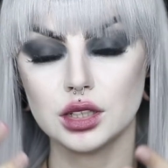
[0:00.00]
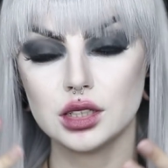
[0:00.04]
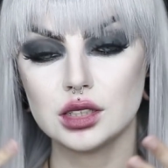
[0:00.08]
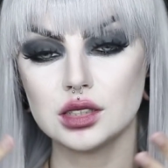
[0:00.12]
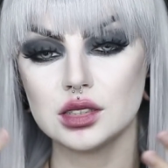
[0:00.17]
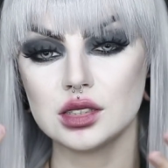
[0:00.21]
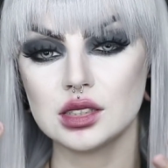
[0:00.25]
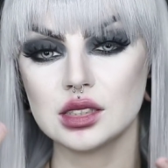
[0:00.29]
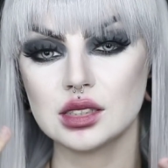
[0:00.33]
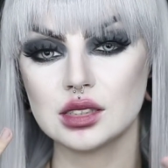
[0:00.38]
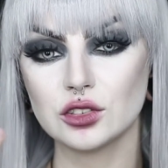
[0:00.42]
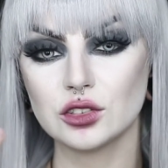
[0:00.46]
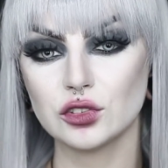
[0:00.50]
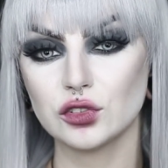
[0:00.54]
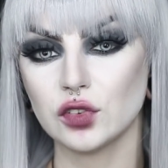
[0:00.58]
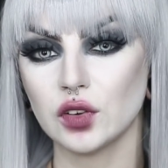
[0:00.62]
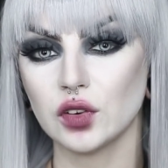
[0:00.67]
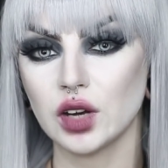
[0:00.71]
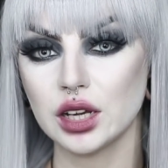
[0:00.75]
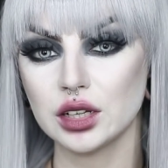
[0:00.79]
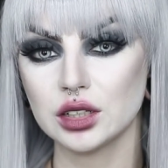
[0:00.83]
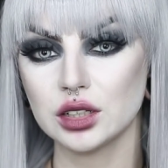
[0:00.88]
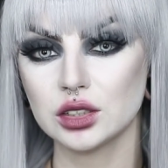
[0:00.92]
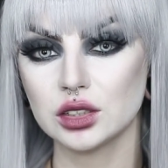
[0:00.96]
this is the
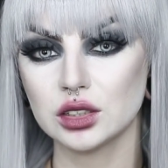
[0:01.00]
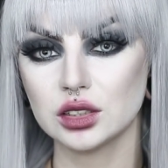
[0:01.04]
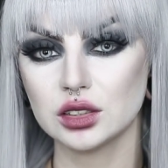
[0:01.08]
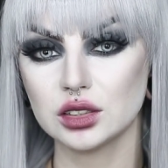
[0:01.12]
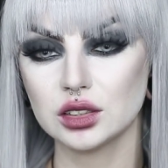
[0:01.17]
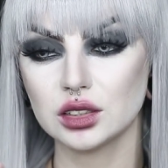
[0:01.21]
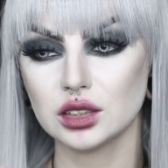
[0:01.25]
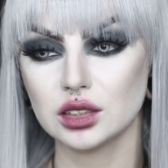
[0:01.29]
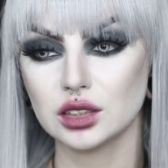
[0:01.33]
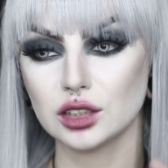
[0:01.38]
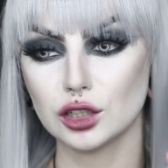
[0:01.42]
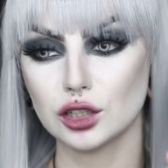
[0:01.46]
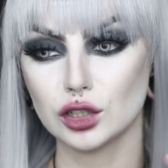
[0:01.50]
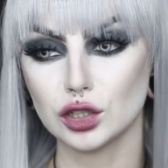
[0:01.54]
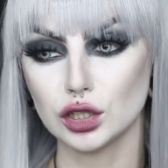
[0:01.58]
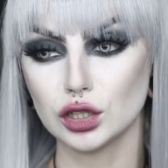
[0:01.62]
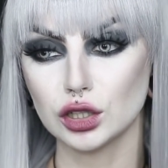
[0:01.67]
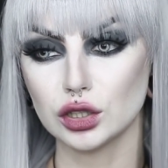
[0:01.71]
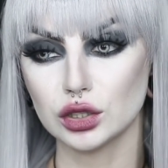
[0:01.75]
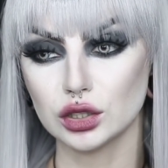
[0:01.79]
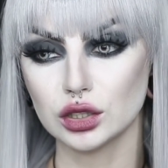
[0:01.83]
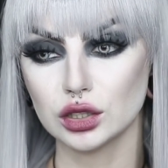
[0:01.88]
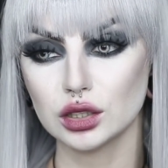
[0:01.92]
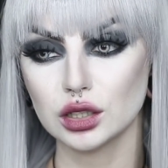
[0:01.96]
final
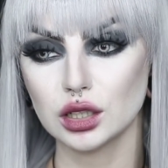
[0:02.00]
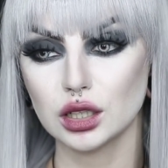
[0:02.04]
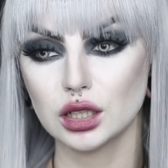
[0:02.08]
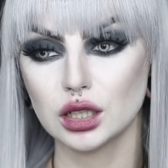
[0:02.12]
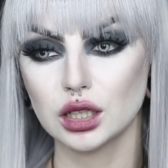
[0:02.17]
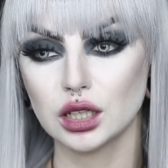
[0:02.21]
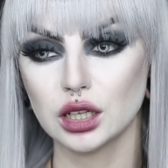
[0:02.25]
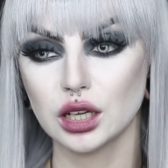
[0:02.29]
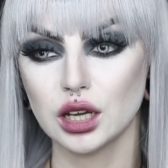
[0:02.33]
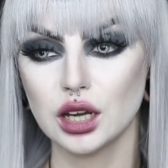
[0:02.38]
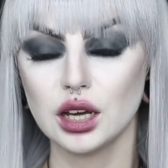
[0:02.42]
look.